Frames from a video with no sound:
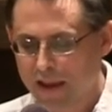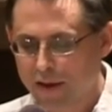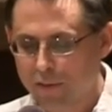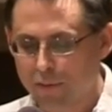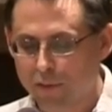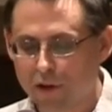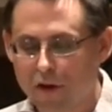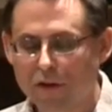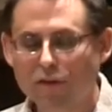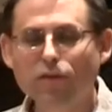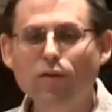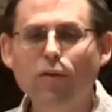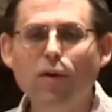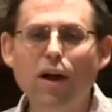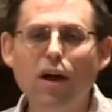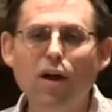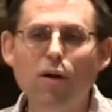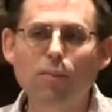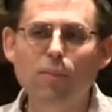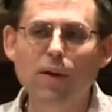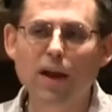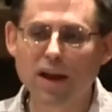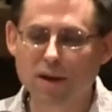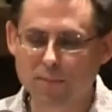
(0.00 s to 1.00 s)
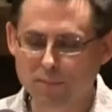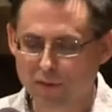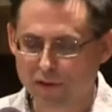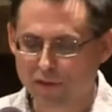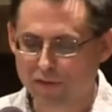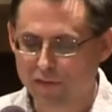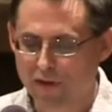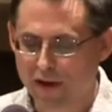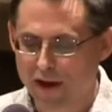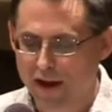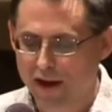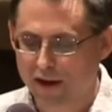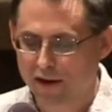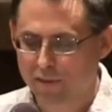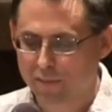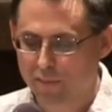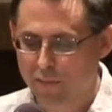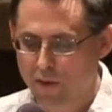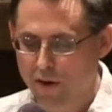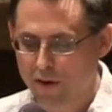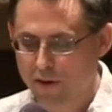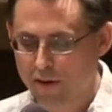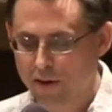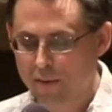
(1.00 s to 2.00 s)
It will also help amplify
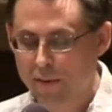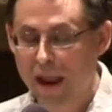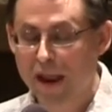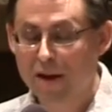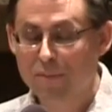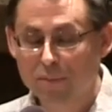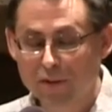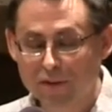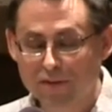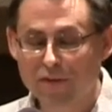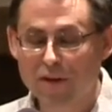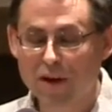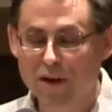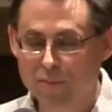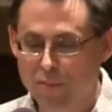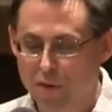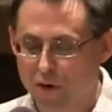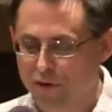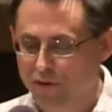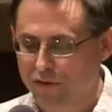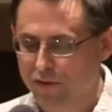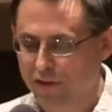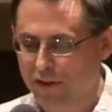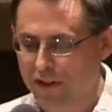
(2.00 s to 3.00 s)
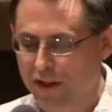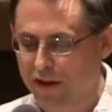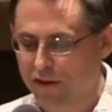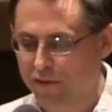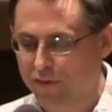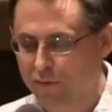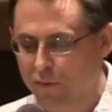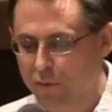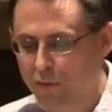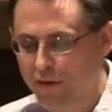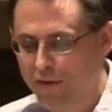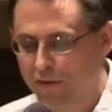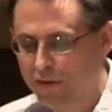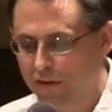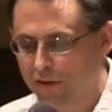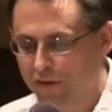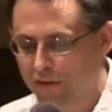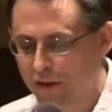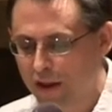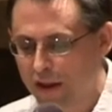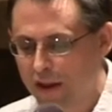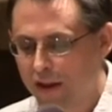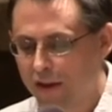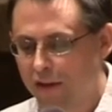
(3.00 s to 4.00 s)
marginalized
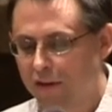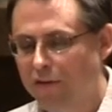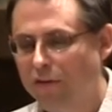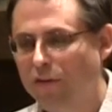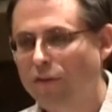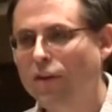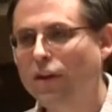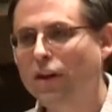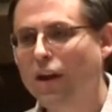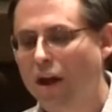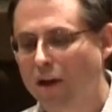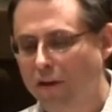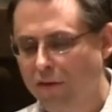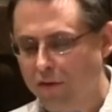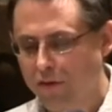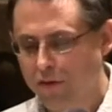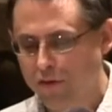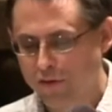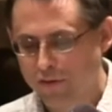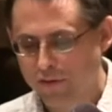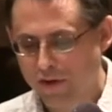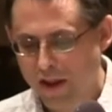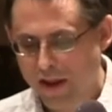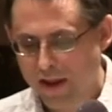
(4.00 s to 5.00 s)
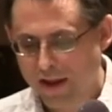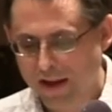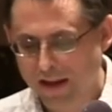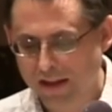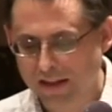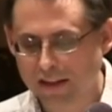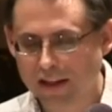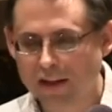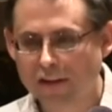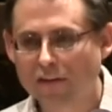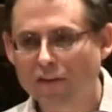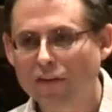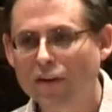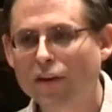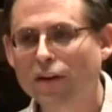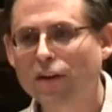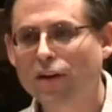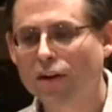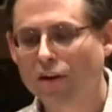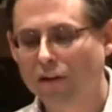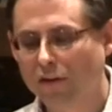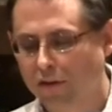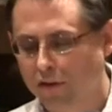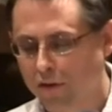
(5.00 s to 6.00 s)
voices so that others can
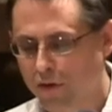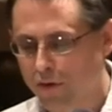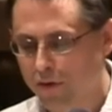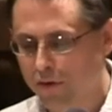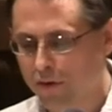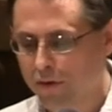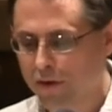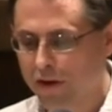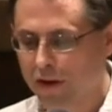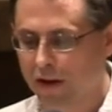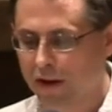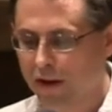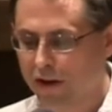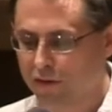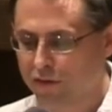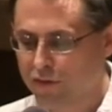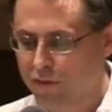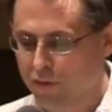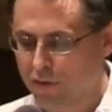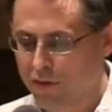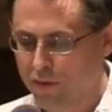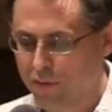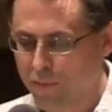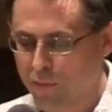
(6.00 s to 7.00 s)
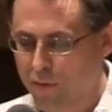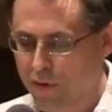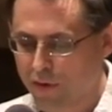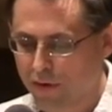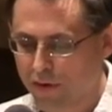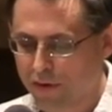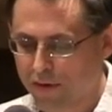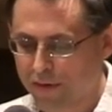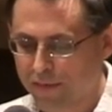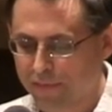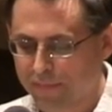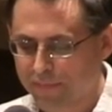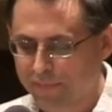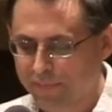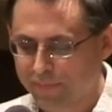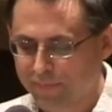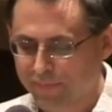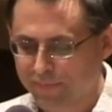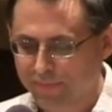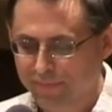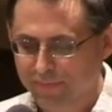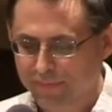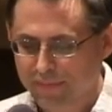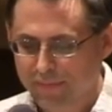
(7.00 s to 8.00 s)
listen, learn, and join the work.
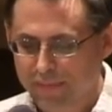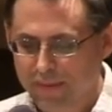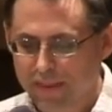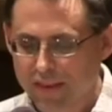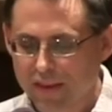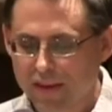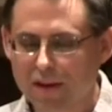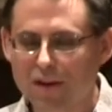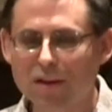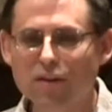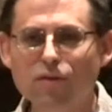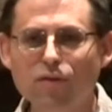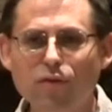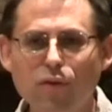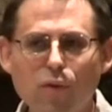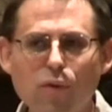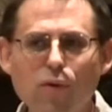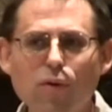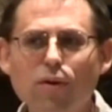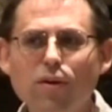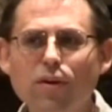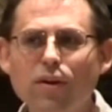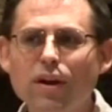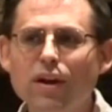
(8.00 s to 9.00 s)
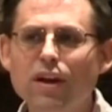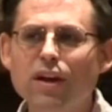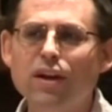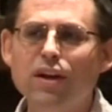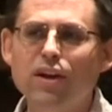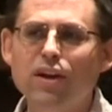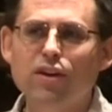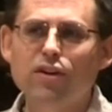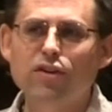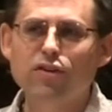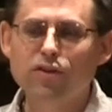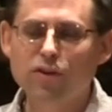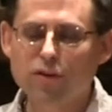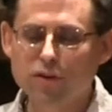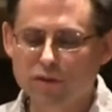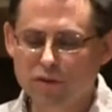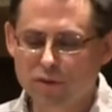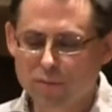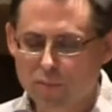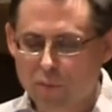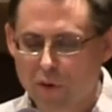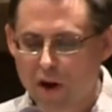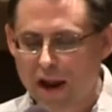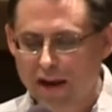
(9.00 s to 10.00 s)
Four, choose
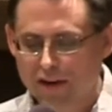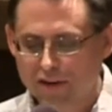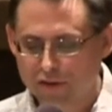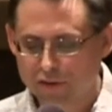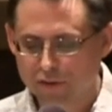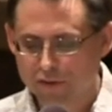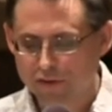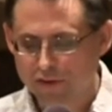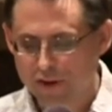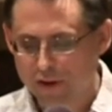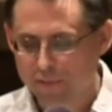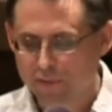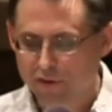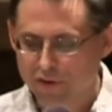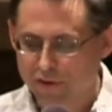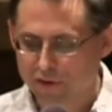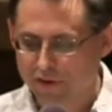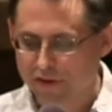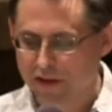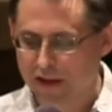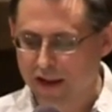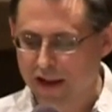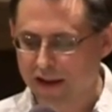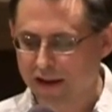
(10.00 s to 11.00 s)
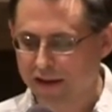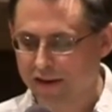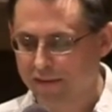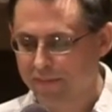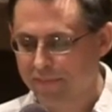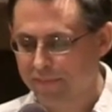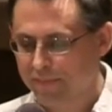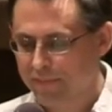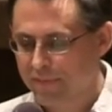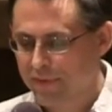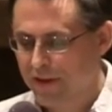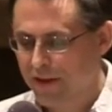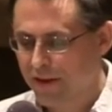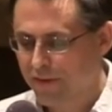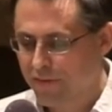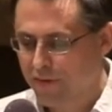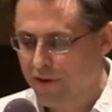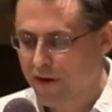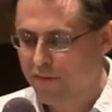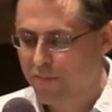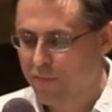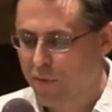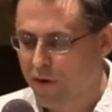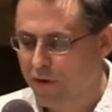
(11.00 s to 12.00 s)
some practical steps you can take. If
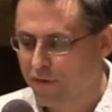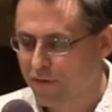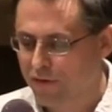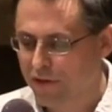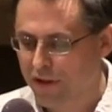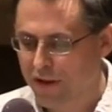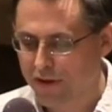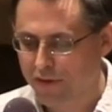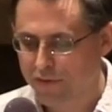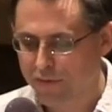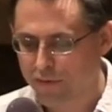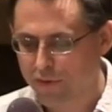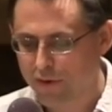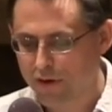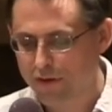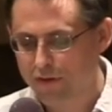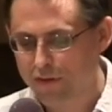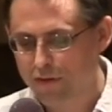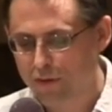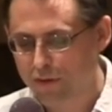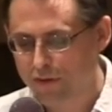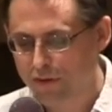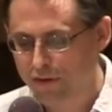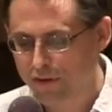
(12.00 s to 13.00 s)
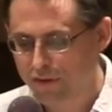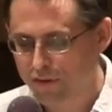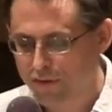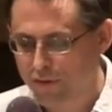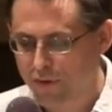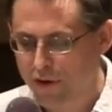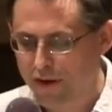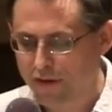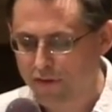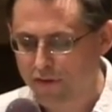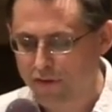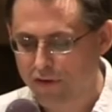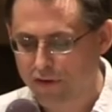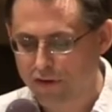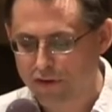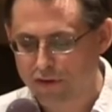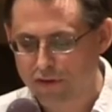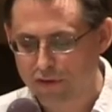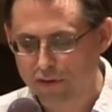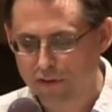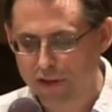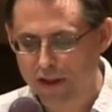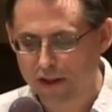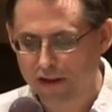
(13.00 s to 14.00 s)
you have marginalized friends who are in distress, you can
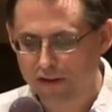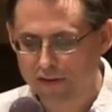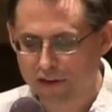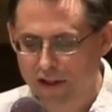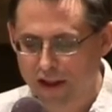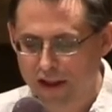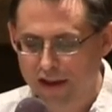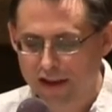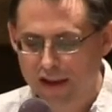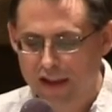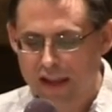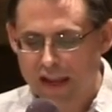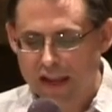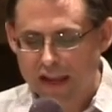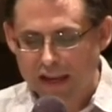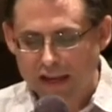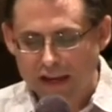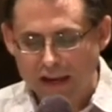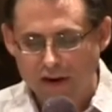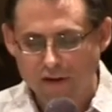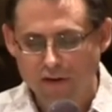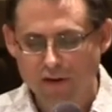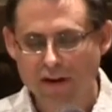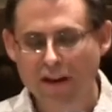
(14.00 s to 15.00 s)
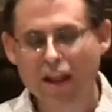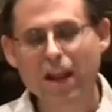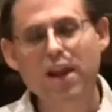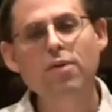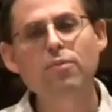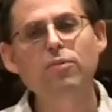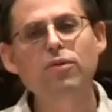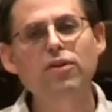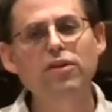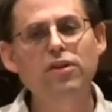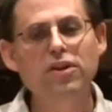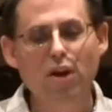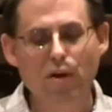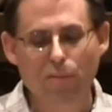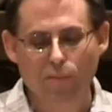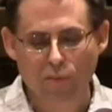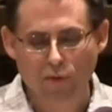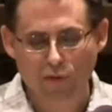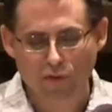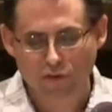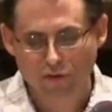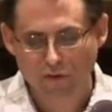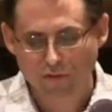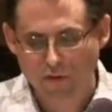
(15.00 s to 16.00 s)
do things like carry names and
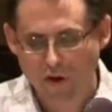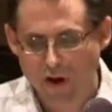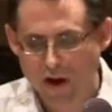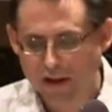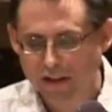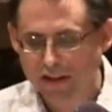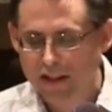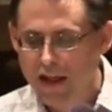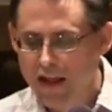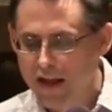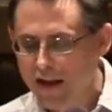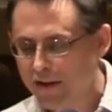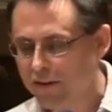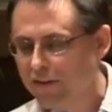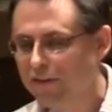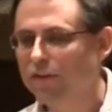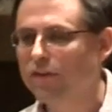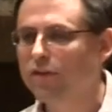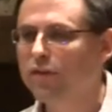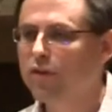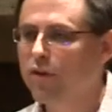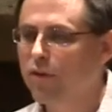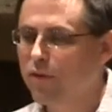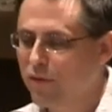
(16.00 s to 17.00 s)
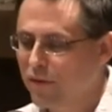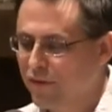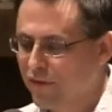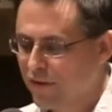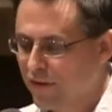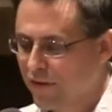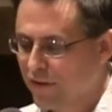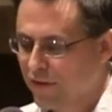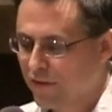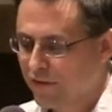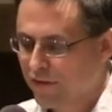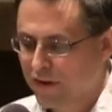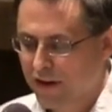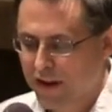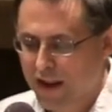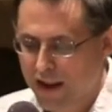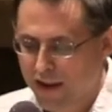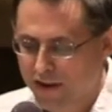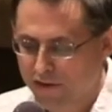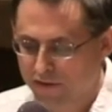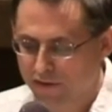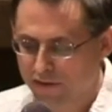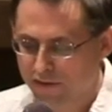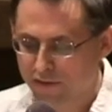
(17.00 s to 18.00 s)
numbers of hotlines and services in
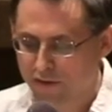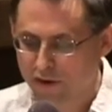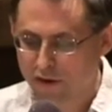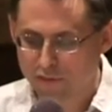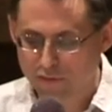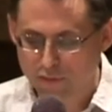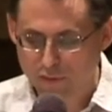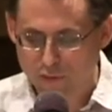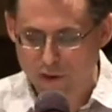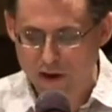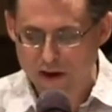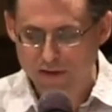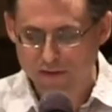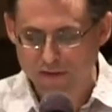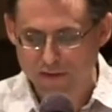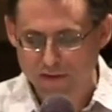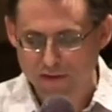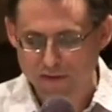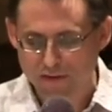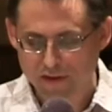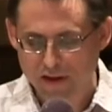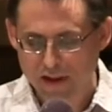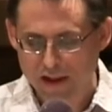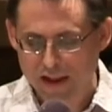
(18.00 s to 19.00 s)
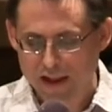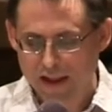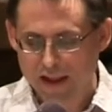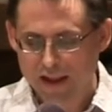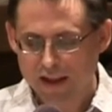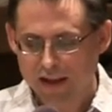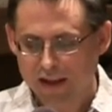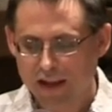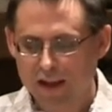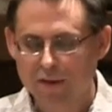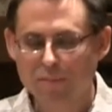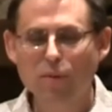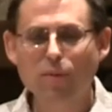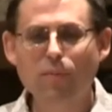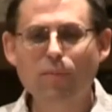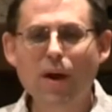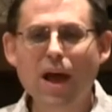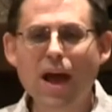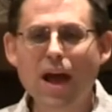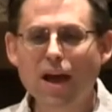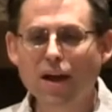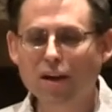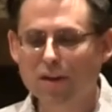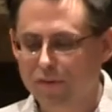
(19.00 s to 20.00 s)
case of, crisis, keep a
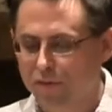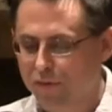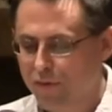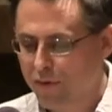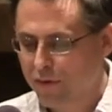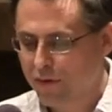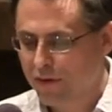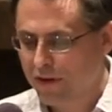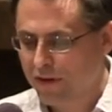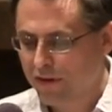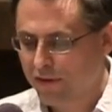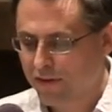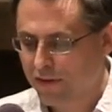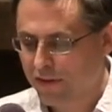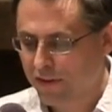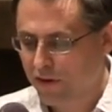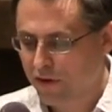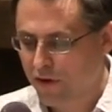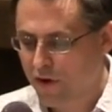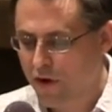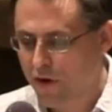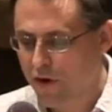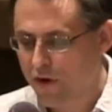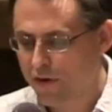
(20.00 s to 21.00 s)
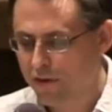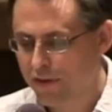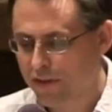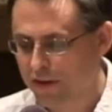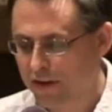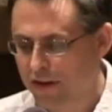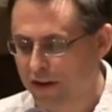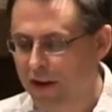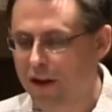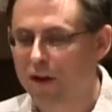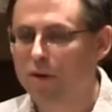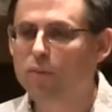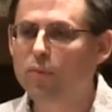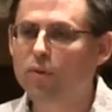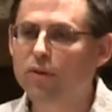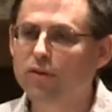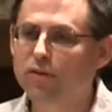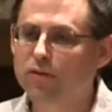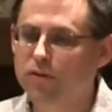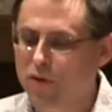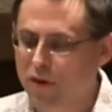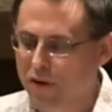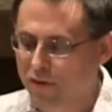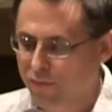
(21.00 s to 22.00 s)
bag of goodies in the car that can help with
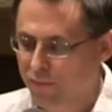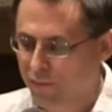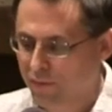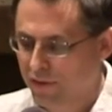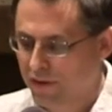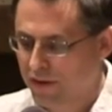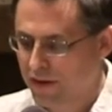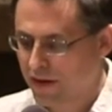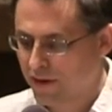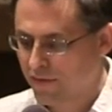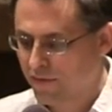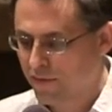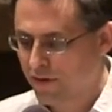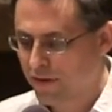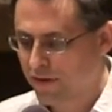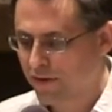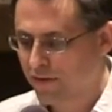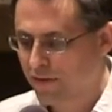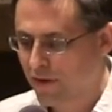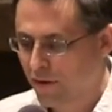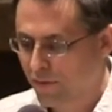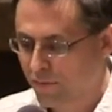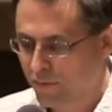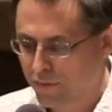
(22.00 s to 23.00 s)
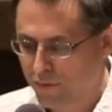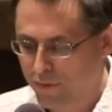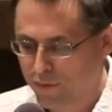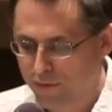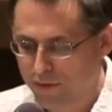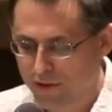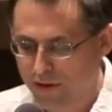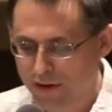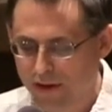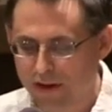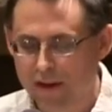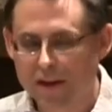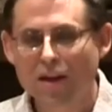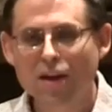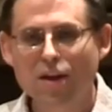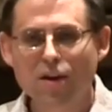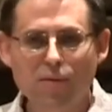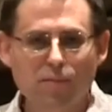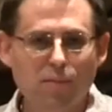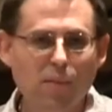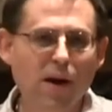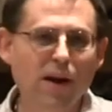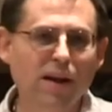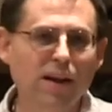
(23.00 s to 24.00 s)
stress relief and self-soothing.
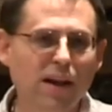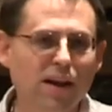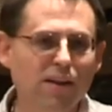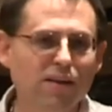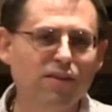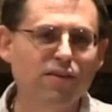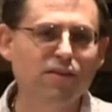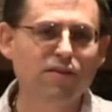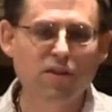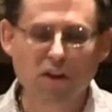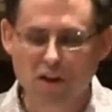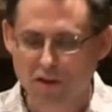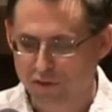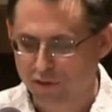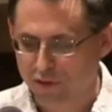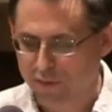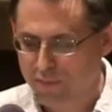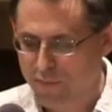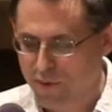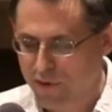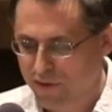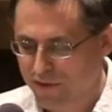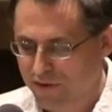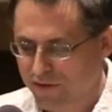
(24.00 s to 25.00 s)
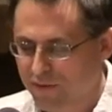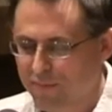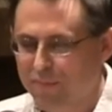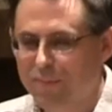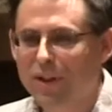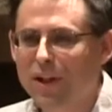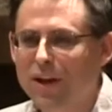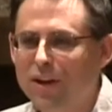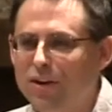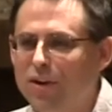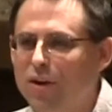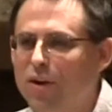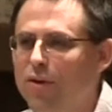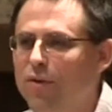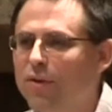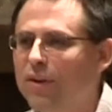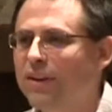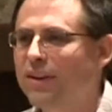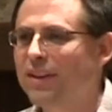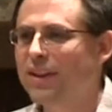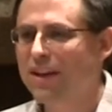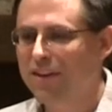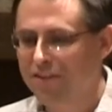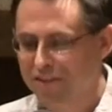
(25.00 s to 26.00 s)
Mine has coloring books, Play-Doh,
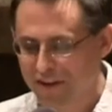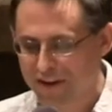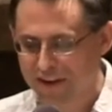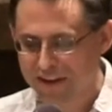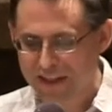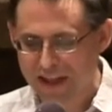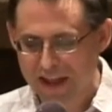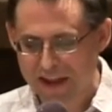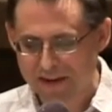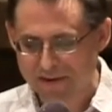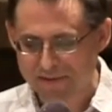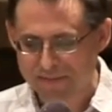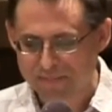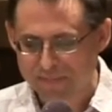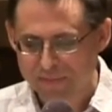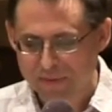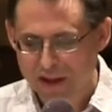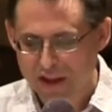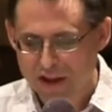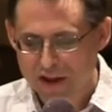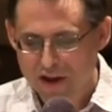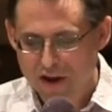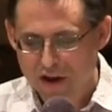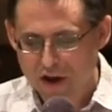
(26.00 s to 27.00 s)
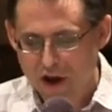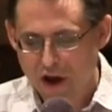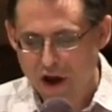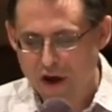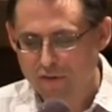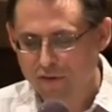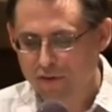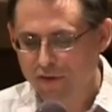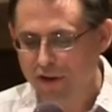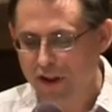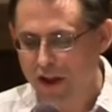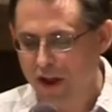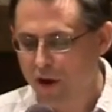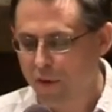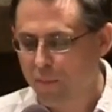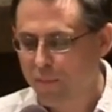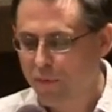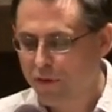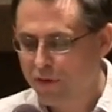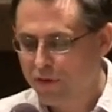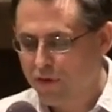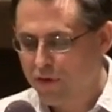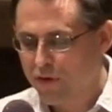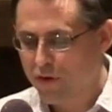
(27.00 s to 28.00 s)
and things like that. Offer to
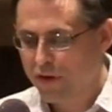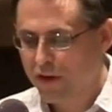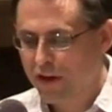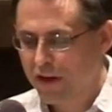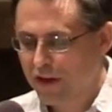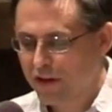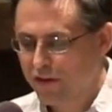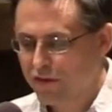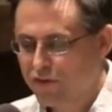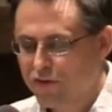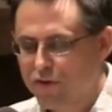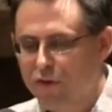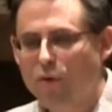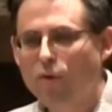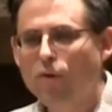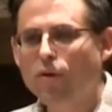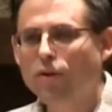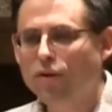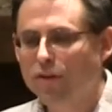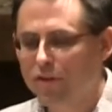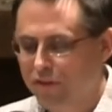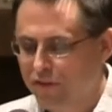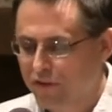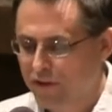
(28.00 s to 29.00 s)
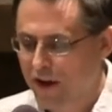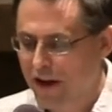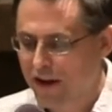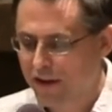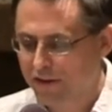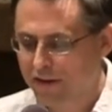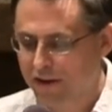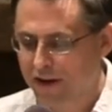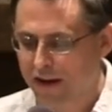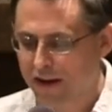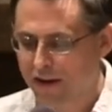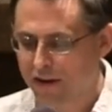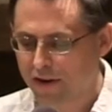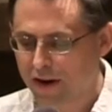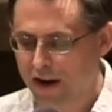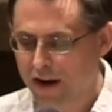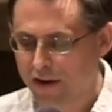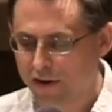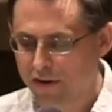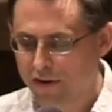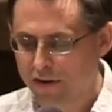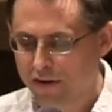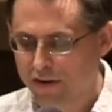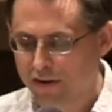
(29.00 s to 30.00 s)
help with cooking, chores, childcare
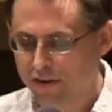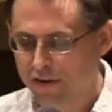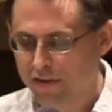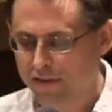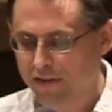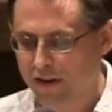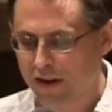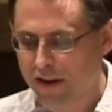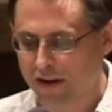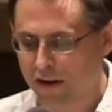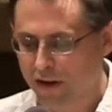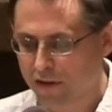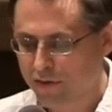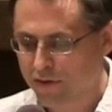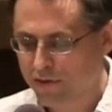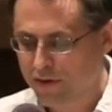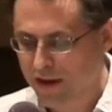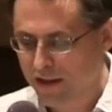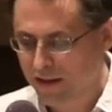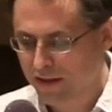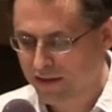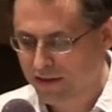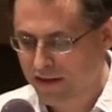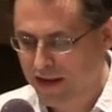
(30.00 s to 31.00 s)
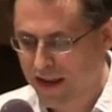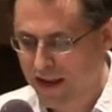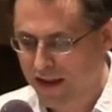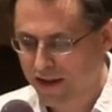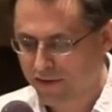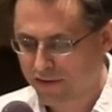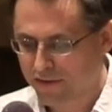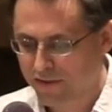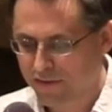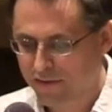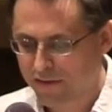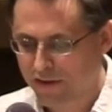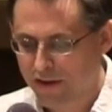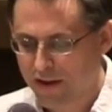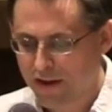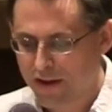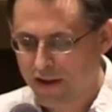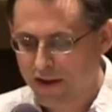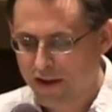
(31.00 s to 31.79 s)
errands, and other daily tasks.